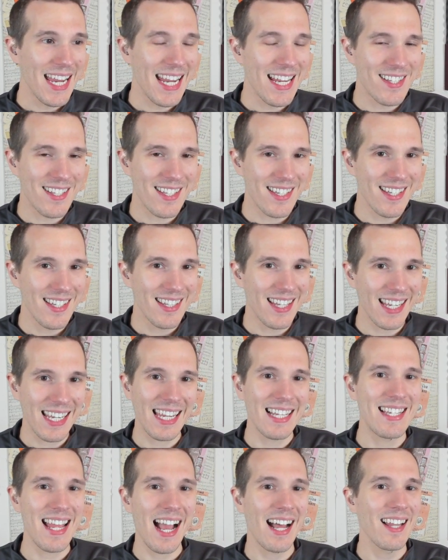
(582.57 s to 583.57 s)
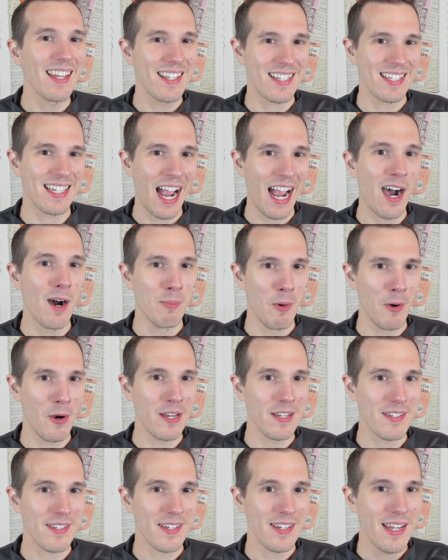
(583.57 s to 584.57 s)
is the Dallas
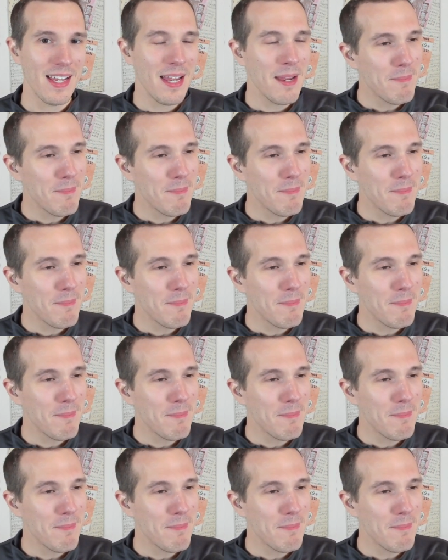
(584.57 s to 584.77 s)
Cowboys.